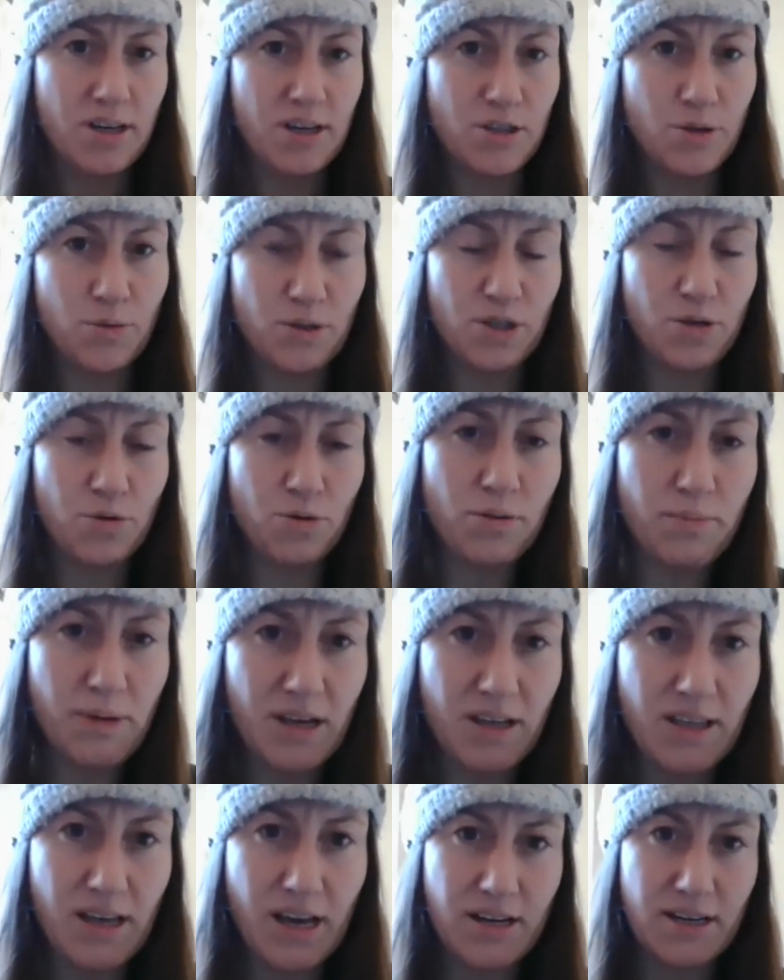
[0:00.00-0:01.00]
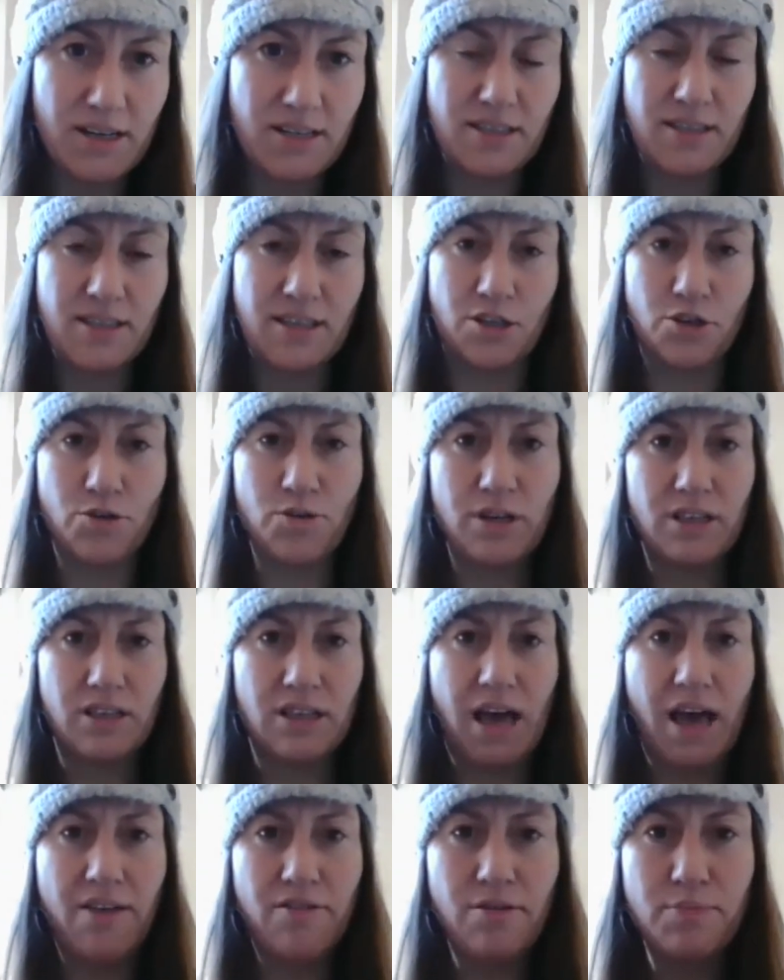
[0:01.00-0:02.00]
So what's cool about that is that you can
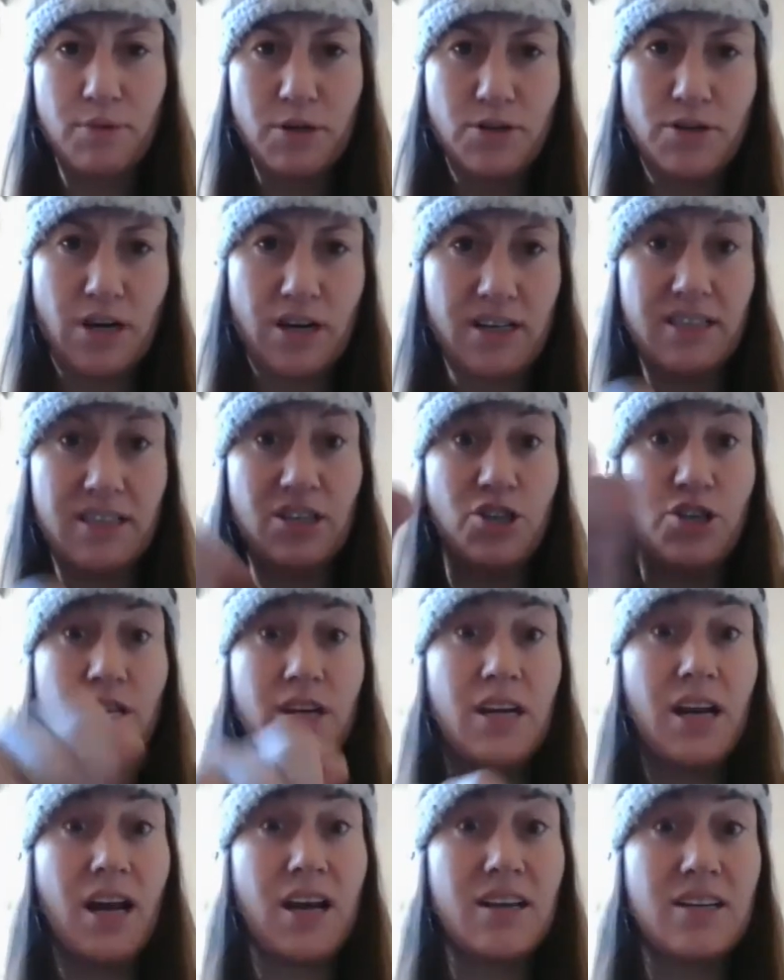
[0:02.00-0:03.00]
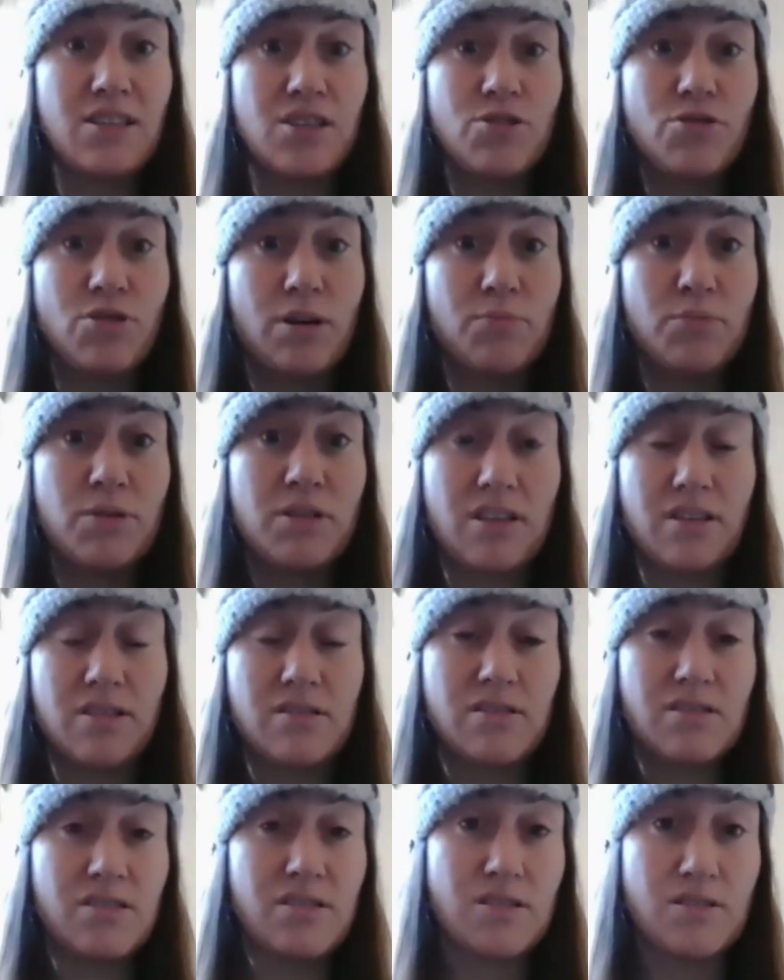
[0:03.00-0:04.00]
lather up your dog, and then you can kind of scrub with the
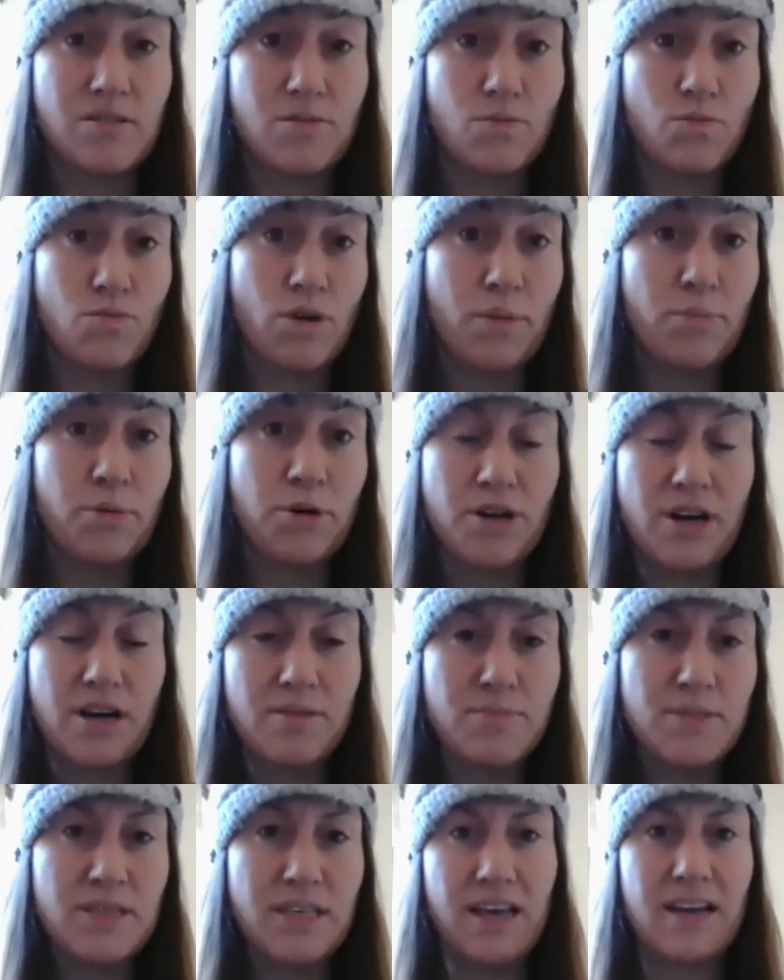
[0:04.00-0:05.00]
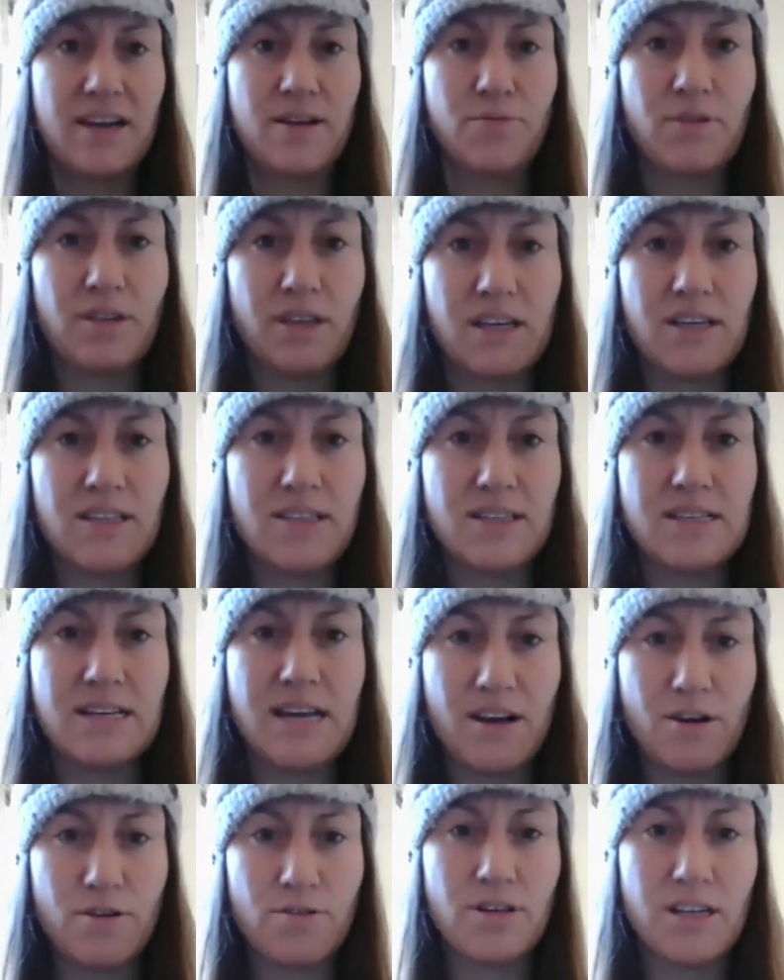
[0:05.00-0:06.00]
little rubber nubs, and it really gets
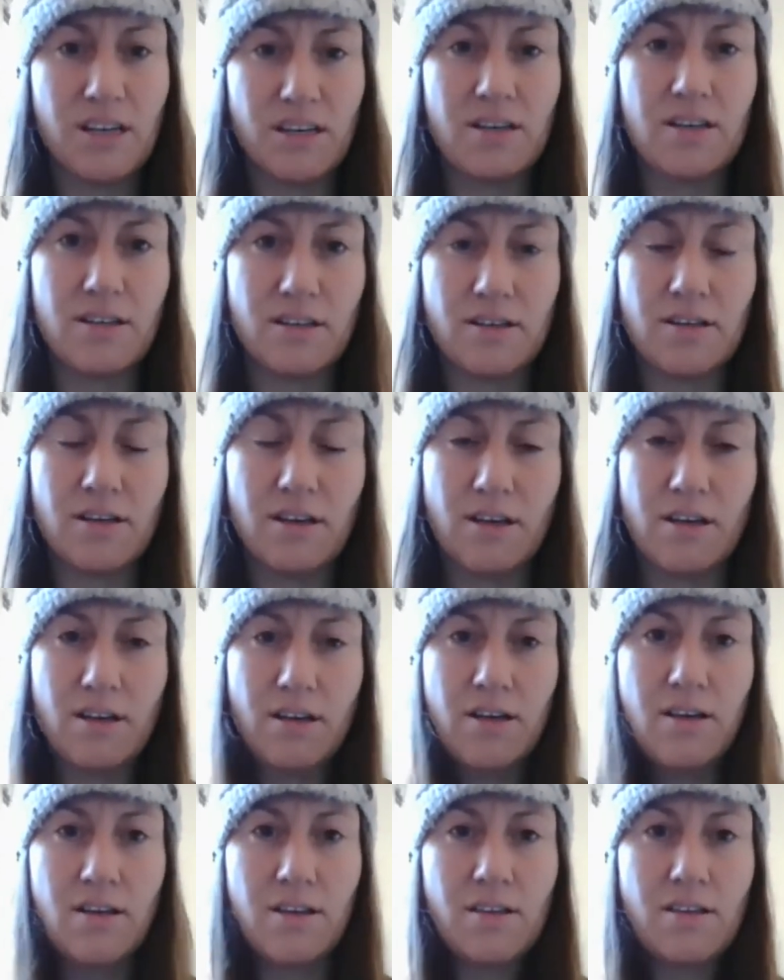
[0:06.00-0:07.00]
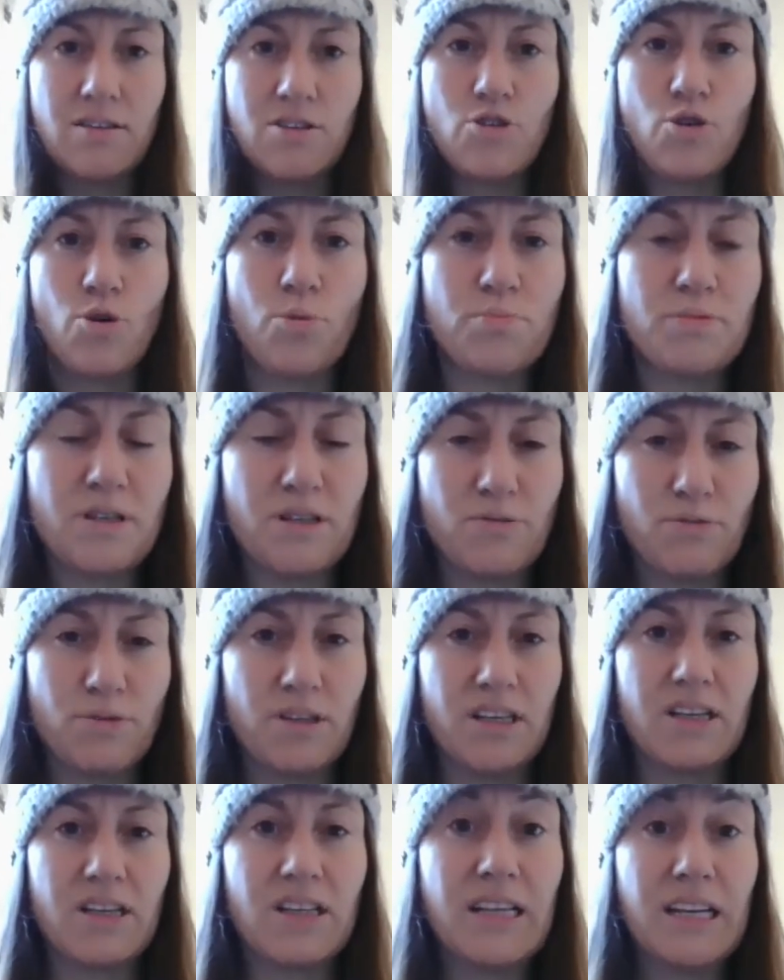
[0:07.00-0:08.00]
down in the soap to
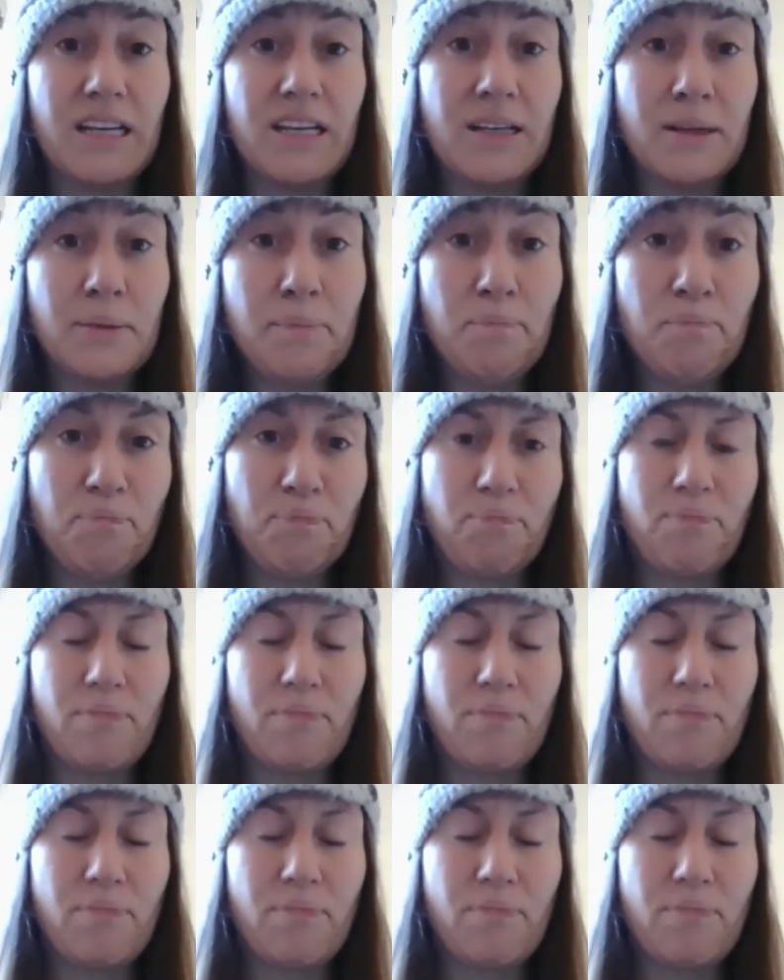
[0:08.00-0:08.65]
really clean them.